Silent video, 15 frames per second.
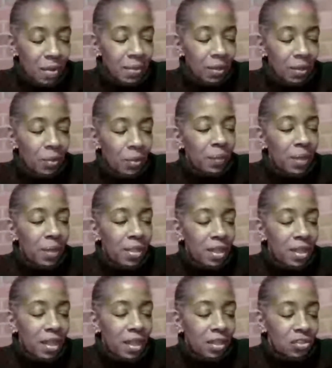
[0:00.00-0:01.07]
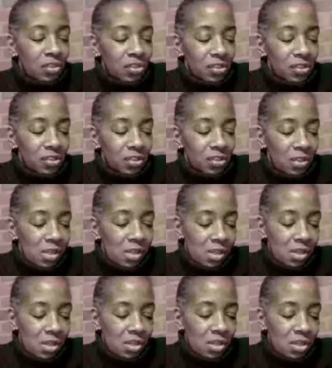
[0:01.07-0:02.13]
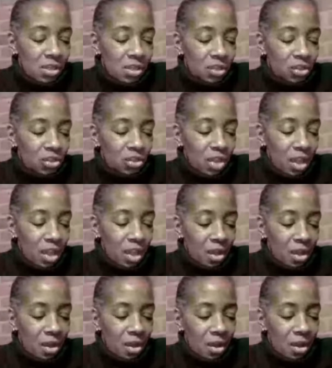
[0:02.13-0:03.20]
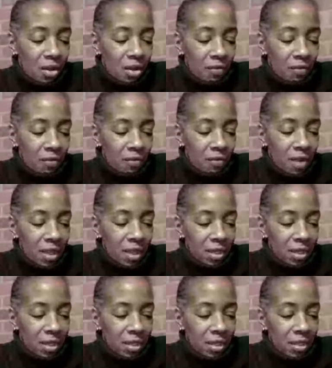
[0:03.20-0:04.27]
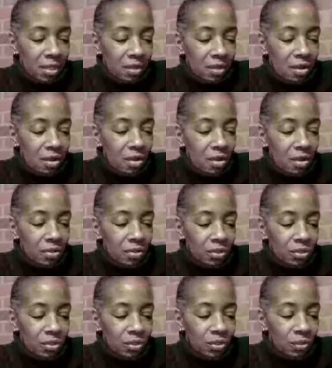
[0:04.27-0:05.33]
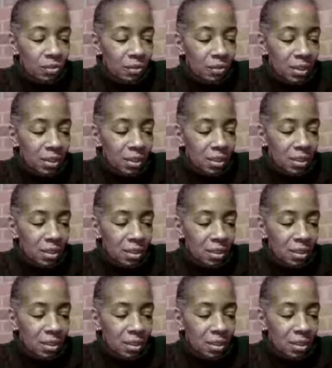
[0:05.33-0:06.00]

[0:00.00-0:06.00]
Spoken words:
I know there's probably a quick way that I could just check right here on the screen.